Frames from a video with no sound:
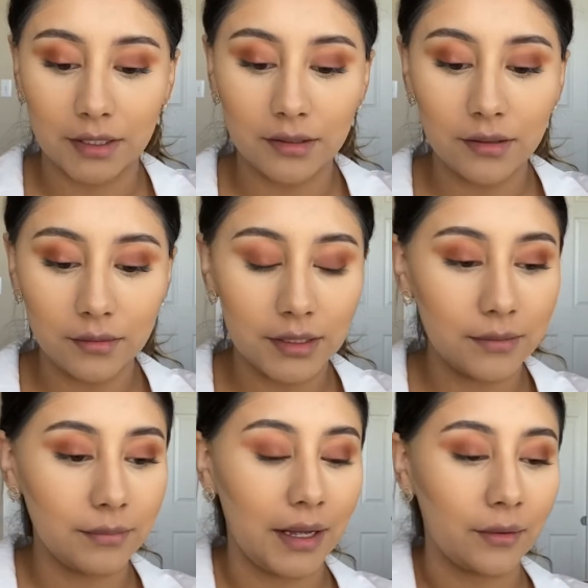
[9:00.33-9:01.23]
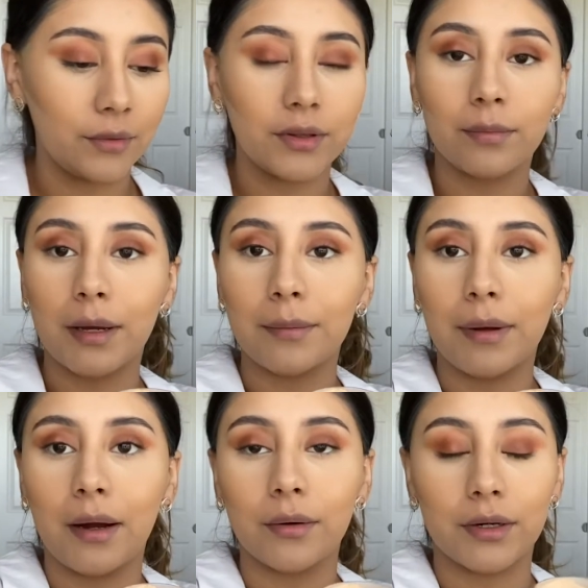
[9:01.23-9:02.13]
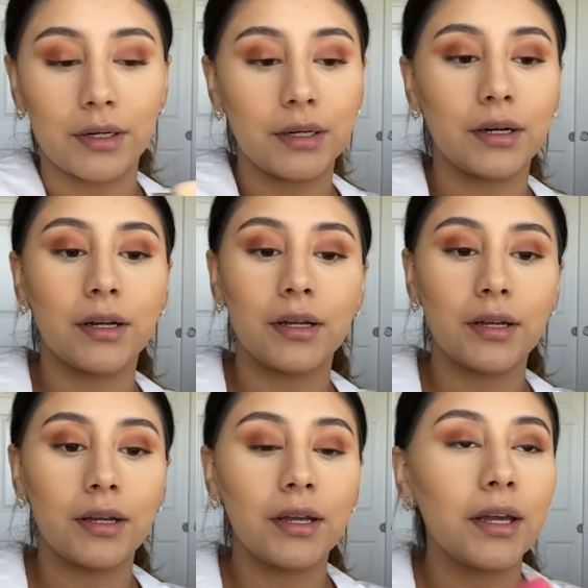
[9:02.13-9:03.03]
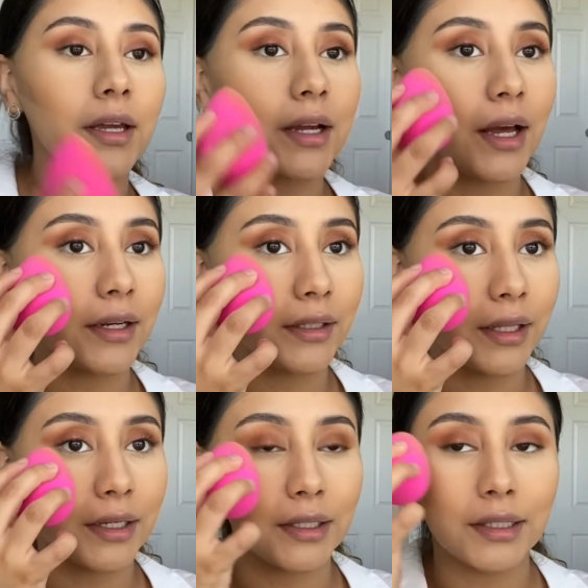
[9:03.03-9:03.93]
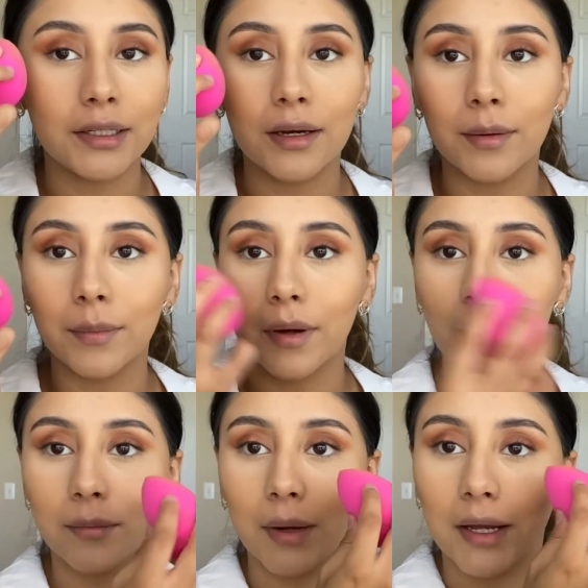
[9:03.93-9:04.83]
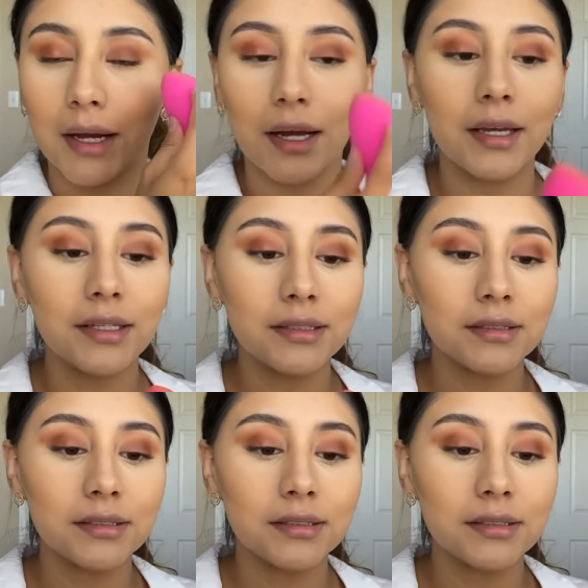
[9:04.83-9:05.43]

gonna go in back with my powder and kind of like clean up on my eyes.